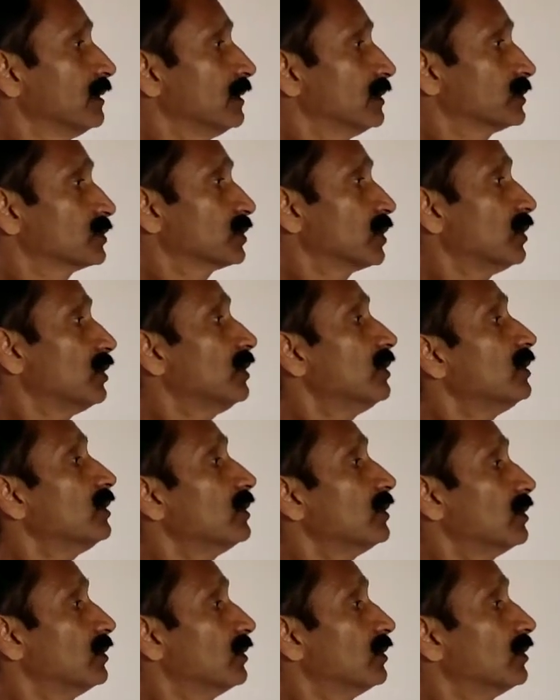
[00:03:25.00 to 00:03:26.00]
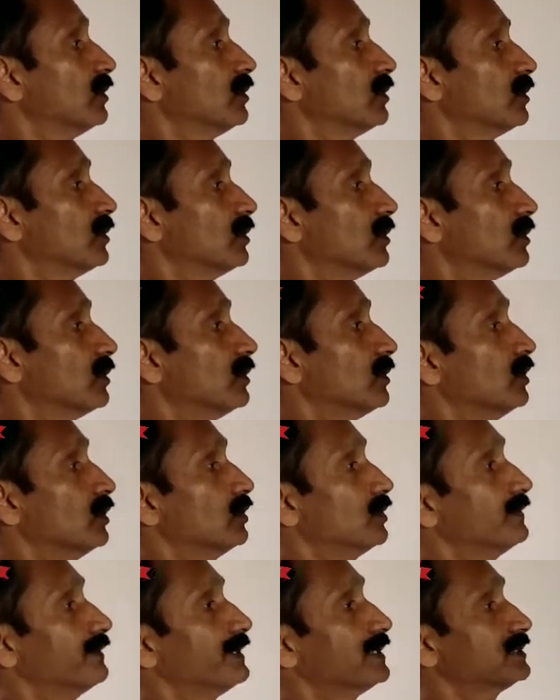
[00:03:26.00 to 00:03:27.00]
So,
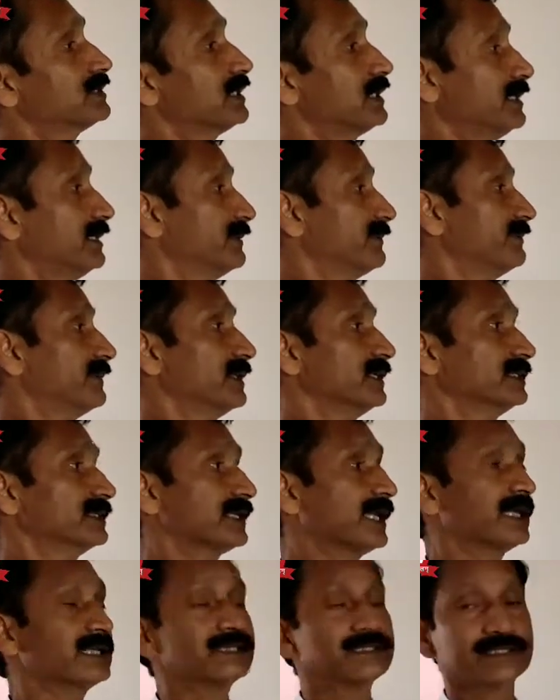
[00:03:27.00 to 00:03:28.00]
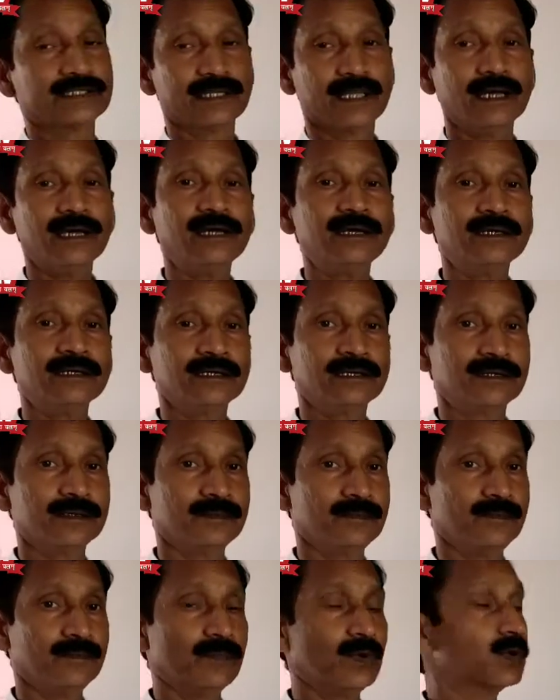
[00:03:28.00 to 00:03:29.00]
universal franchise is the
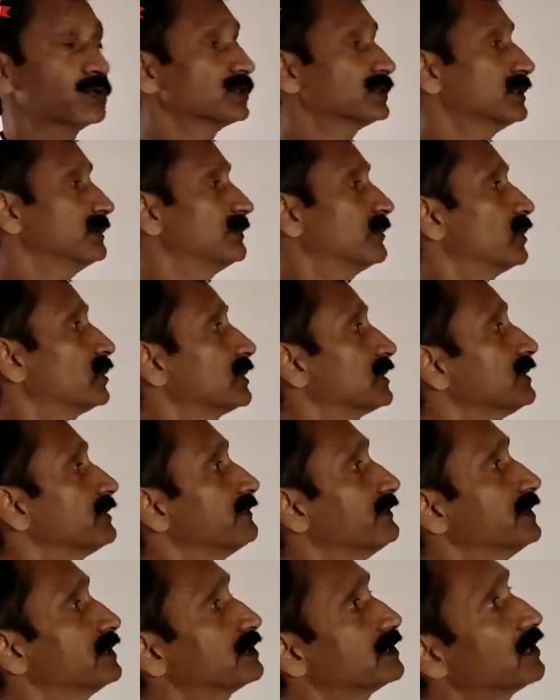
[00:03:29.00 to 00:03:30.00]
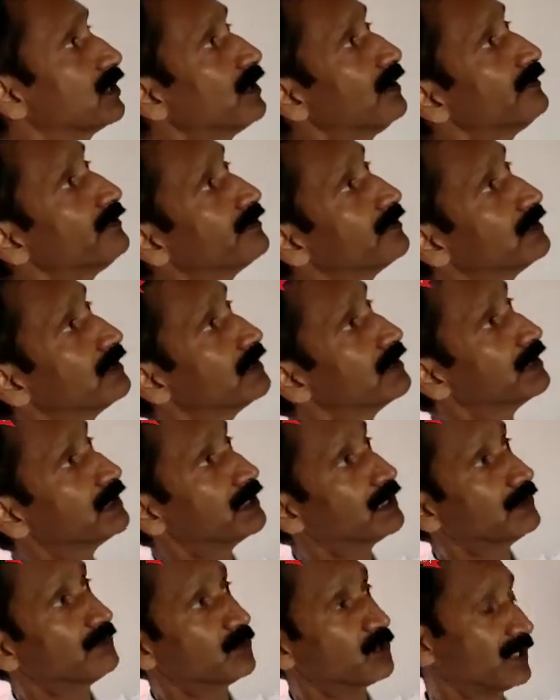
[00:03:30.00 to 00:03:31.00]
most important feature of
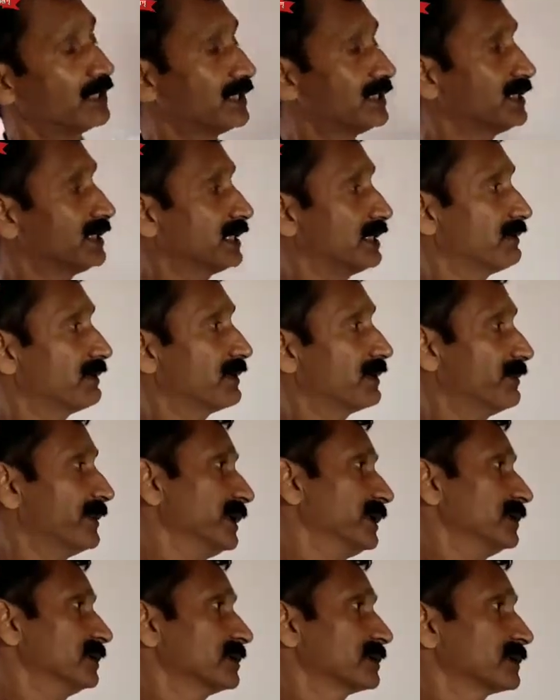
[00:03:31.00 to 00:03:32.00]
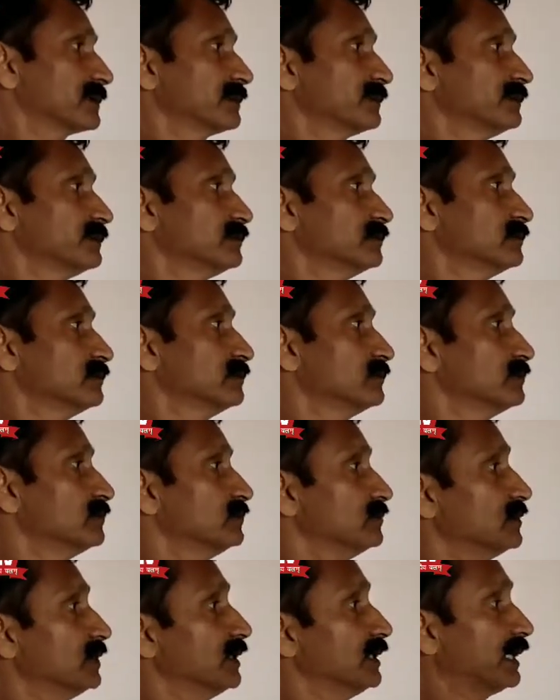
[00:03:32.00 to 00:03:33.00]
democratic government.
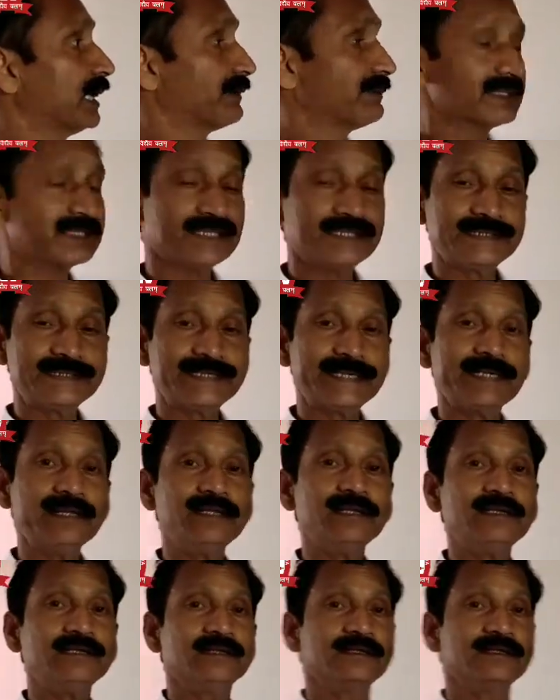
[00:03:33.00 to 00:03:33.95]
In our country,